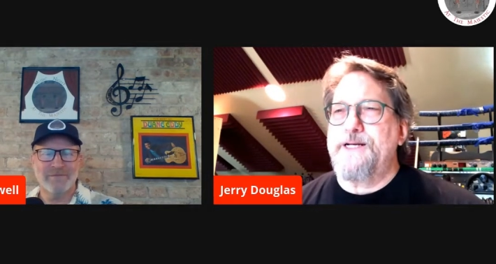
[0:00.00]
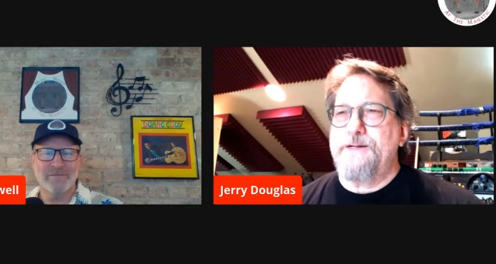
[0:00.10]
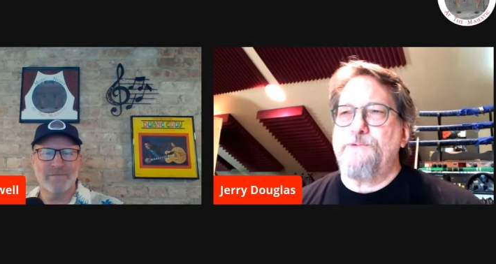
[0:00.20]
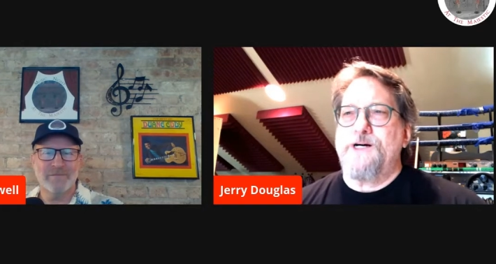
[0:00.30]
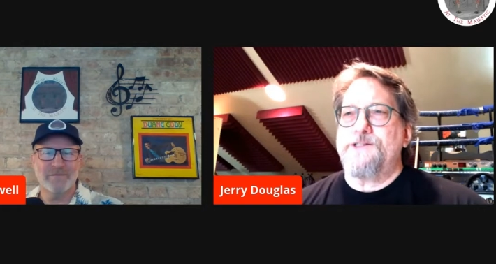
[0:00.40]
Speaker 1: But
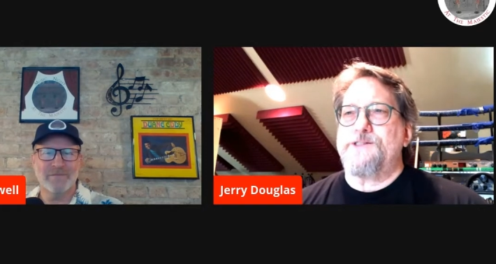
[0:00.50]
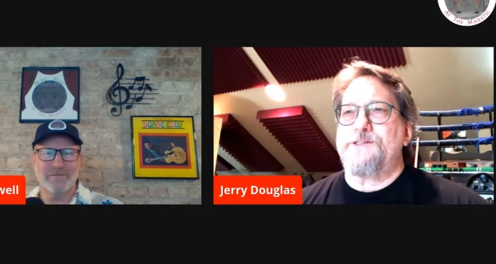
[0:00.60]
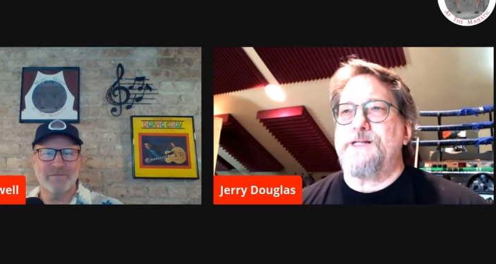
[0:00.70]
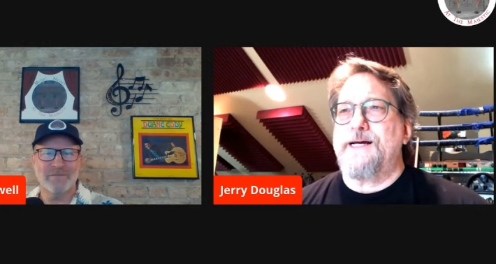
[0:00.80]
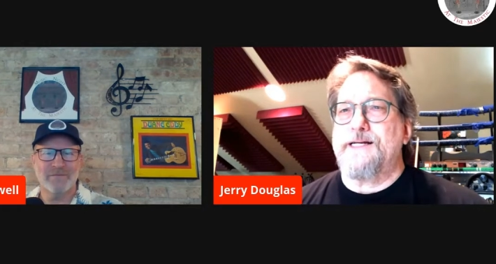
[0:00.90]
it
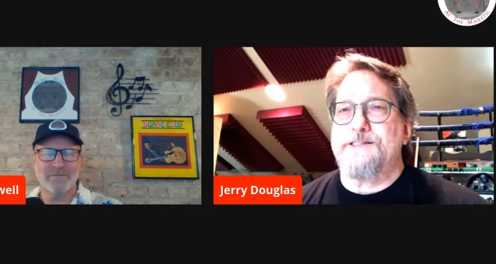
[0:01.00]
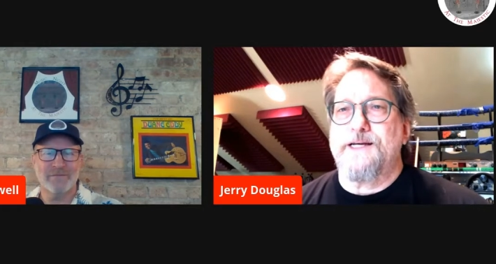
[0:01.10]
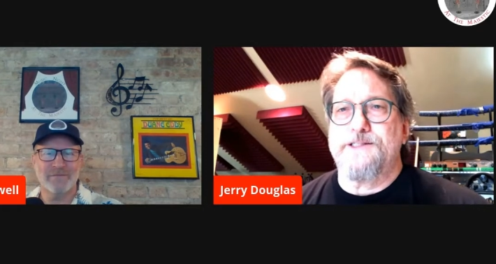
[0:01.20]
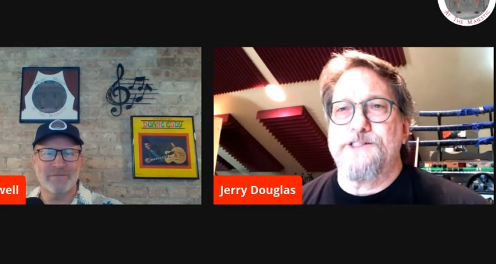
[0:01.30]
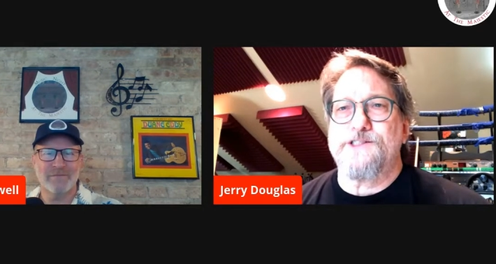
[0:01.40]
was, like I
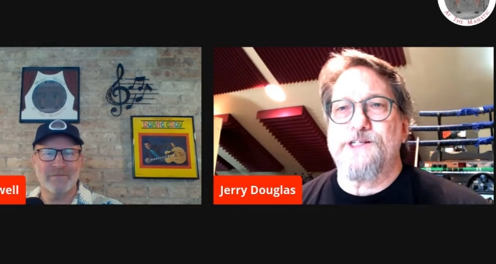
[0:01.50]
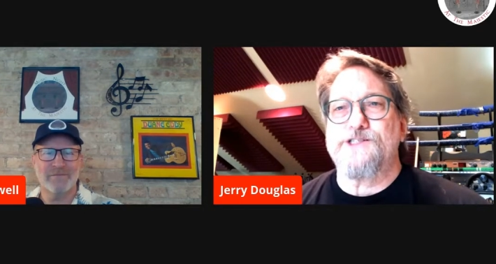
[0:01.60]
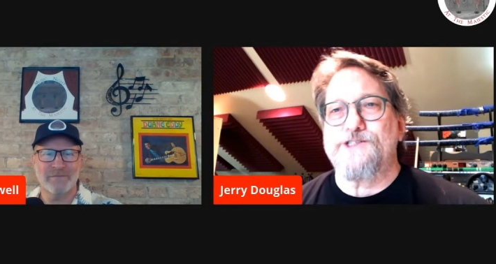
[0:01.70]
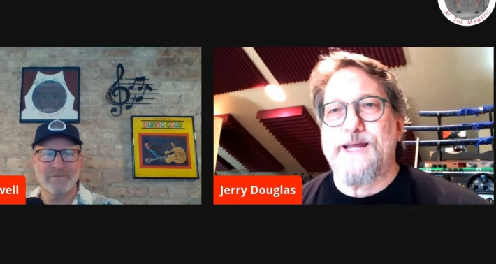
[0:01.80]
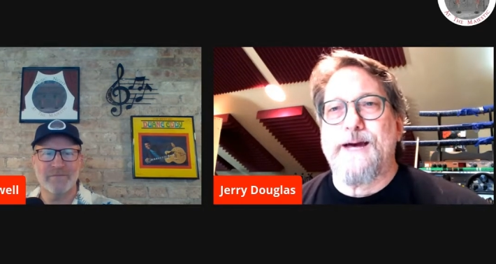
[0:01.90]
say, just a
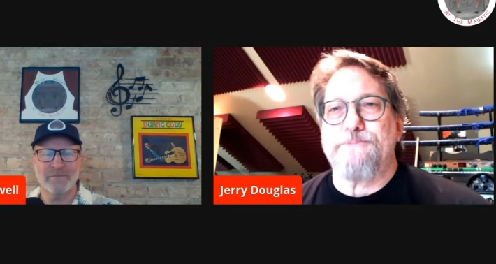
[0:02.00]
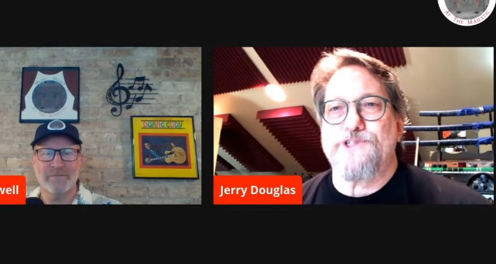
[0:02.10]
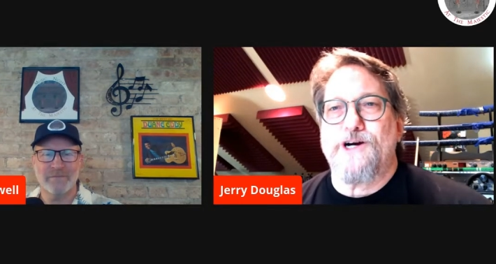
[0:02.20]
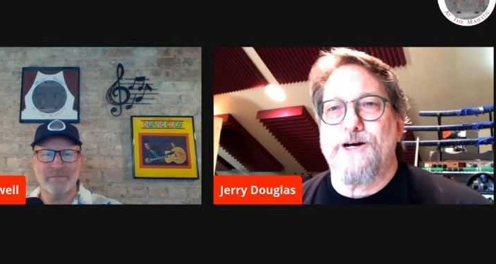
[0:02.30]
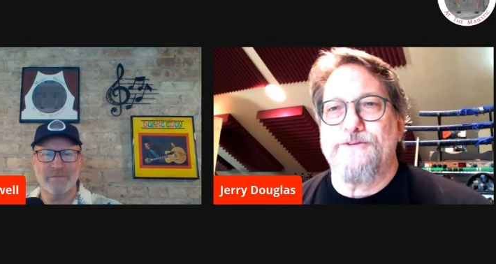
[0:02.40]

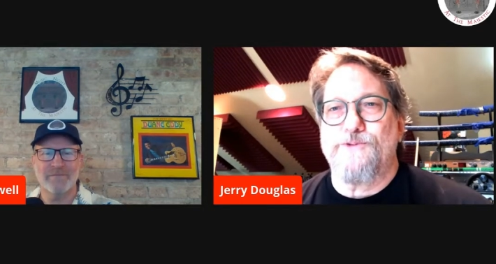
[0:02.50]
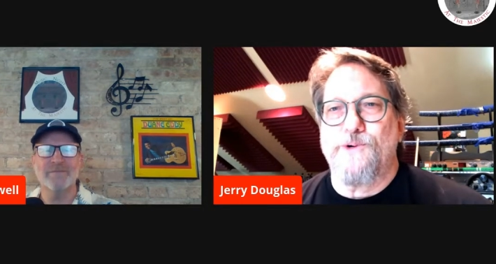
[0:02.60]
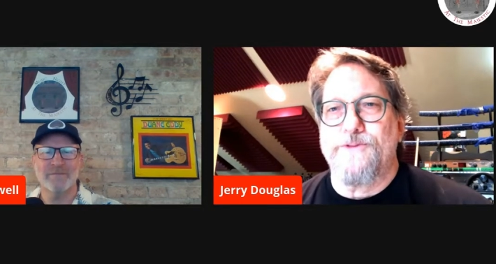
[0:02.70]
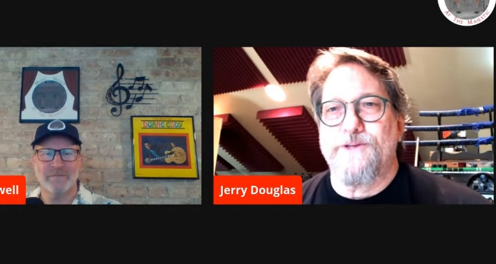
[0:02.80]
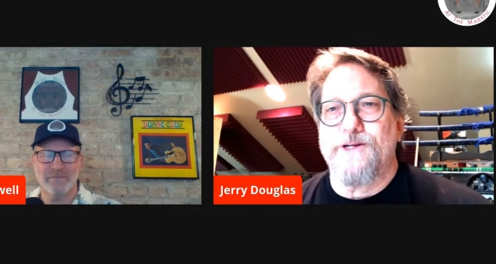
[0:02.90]
snapshot of
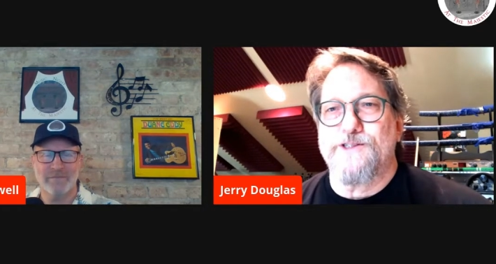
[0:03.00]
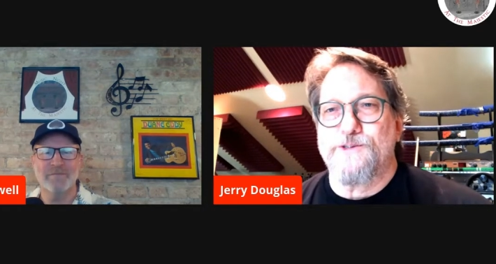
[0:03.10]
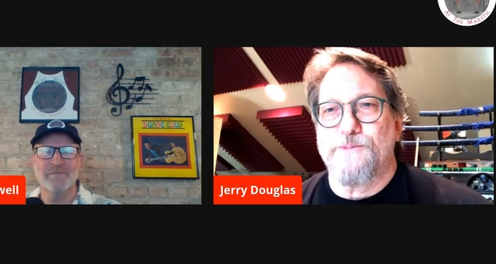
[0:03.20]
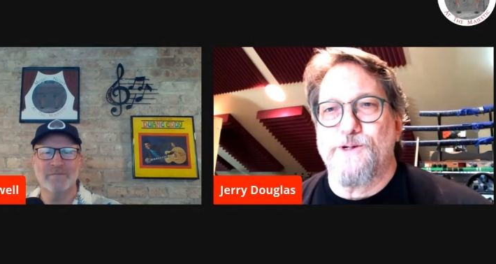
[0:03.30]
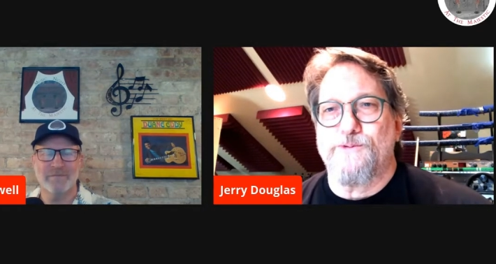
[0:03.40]
what the
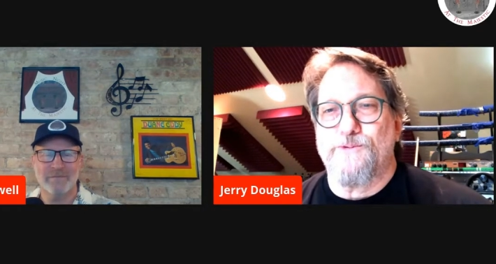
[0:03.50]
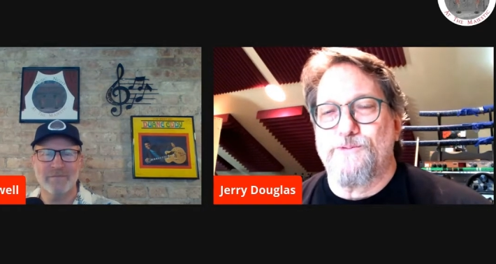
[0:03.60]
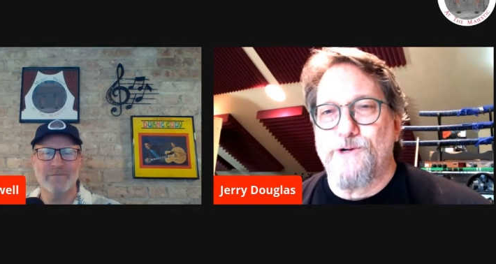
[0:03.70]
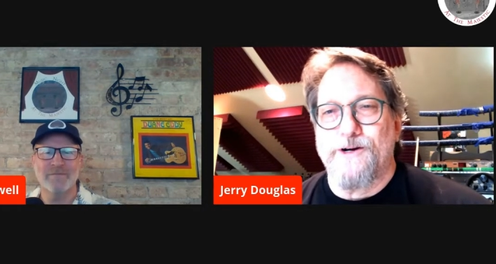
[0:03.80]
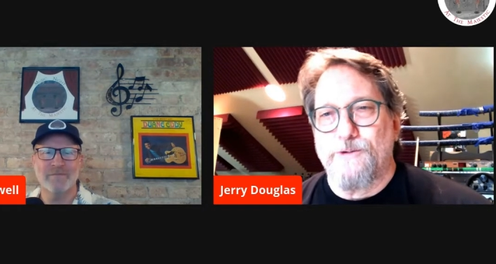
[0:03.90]
instrument,
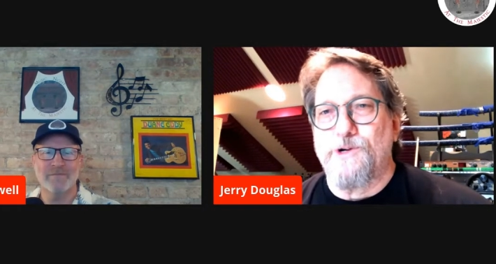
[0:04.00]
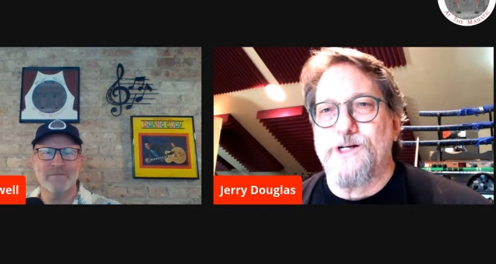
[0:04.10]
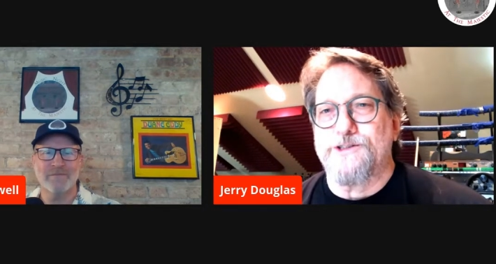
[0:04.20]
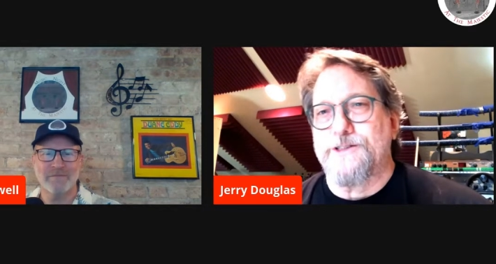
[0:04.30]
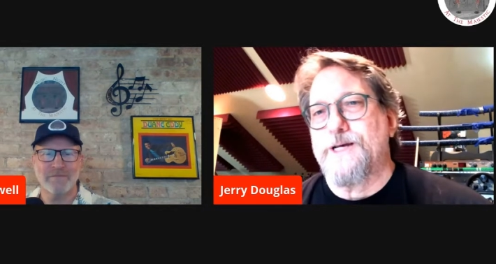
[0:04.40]
where it
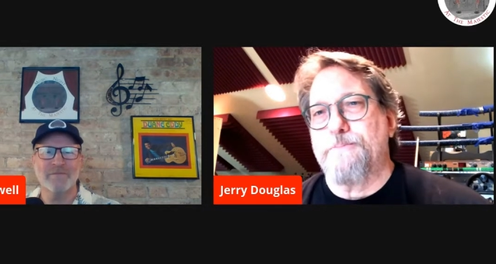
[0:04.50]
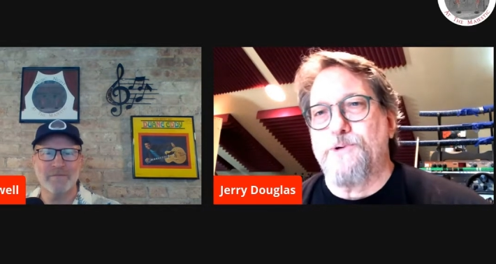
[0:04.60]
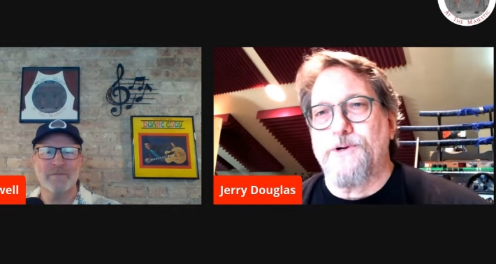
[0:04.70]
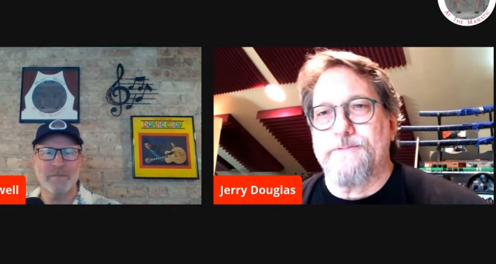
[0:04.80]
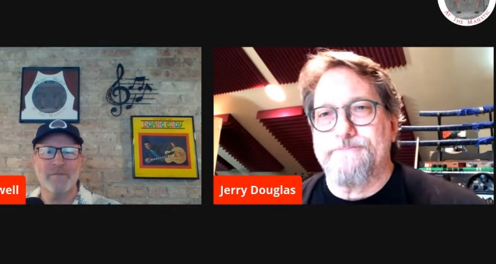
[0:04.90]
was at that
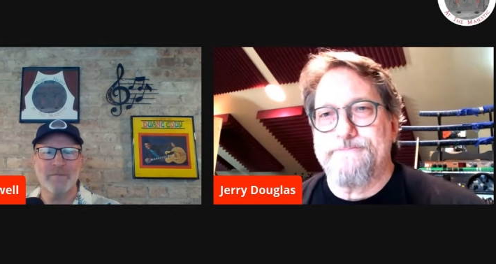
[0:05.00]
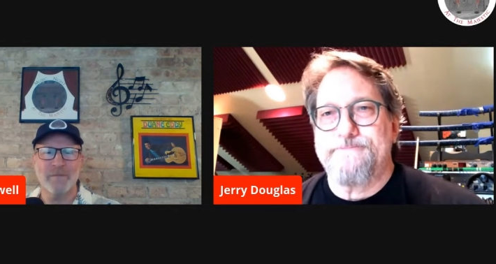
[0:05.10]
point.